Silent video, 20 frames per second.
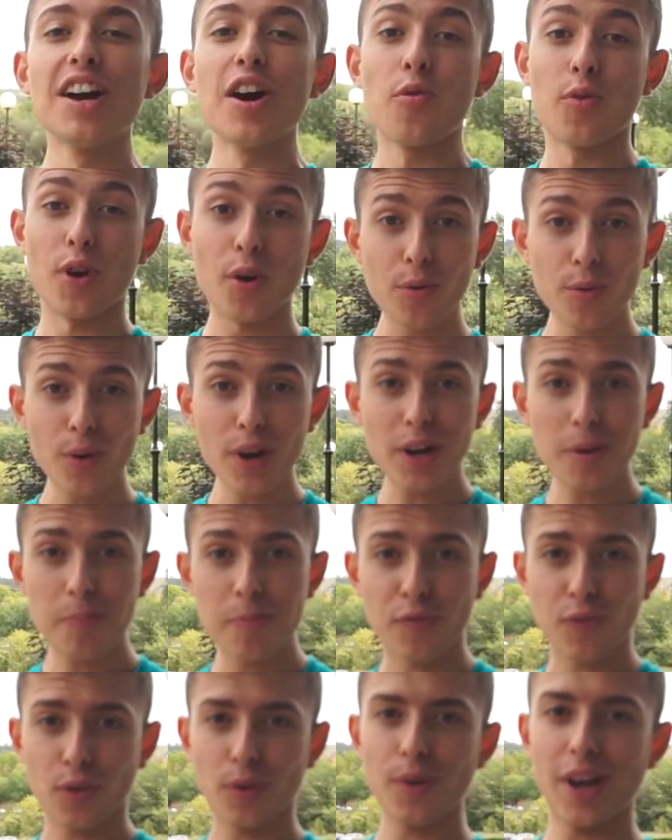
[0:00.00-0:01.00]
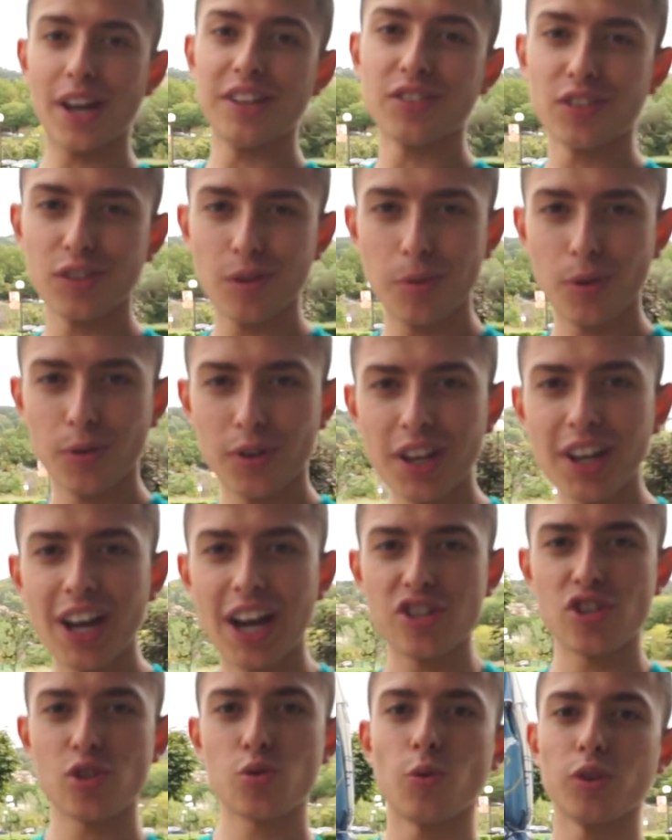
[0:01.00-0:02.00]
Real quick, before we enter the building,
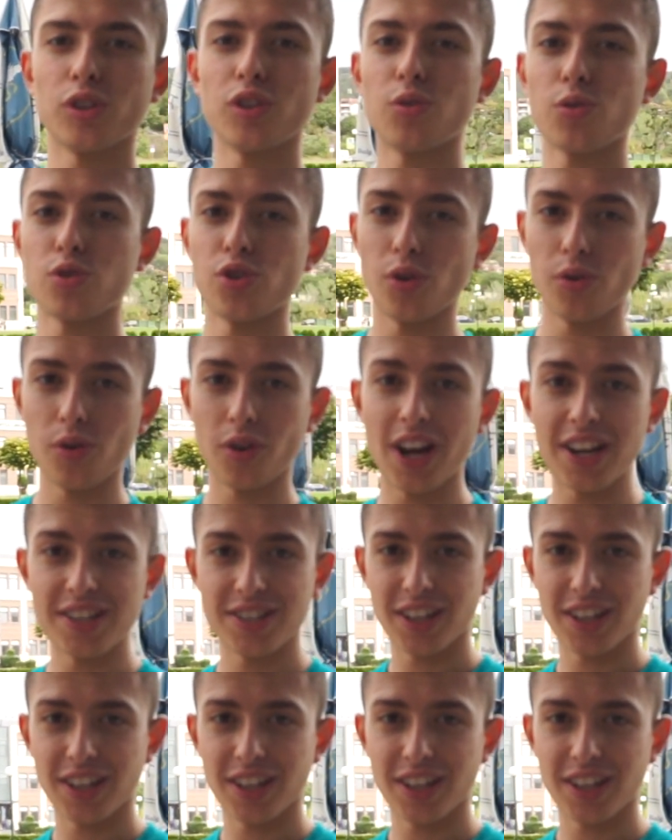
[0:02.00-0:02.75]
I just wanted to show you guys